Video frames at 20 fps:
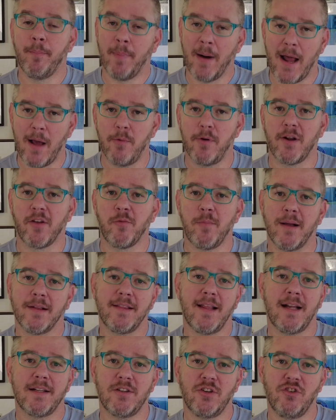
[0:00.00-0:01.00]
but I would
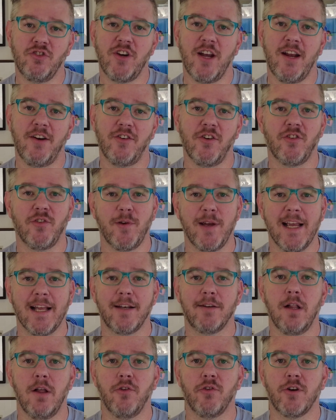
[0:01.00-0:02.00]
expect that to change as we
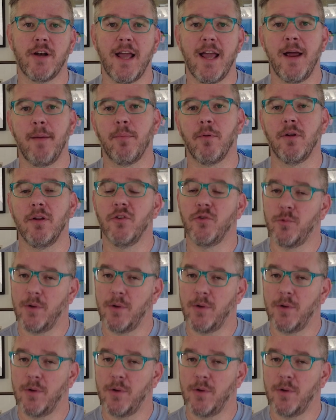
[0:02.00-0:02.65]
get closer to April as